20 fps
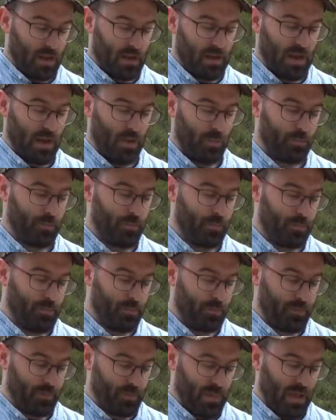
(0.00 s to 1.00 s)
Now,
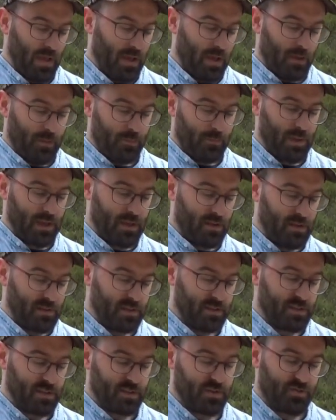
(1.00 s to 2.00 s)

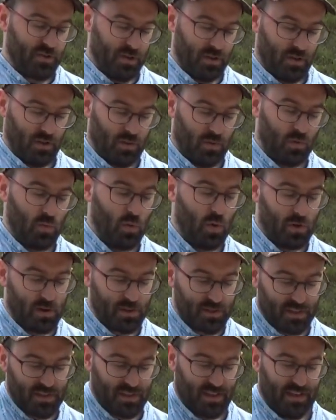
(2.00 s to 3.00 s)
because this drill
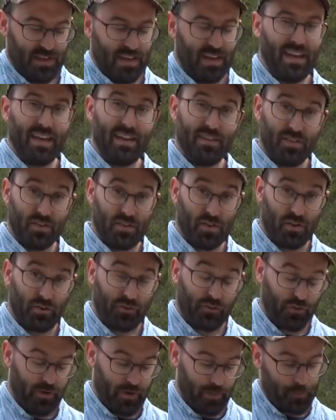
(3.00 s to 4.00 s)
was in the
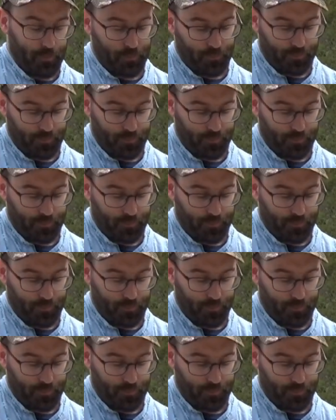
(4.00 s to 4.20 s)
doctrine,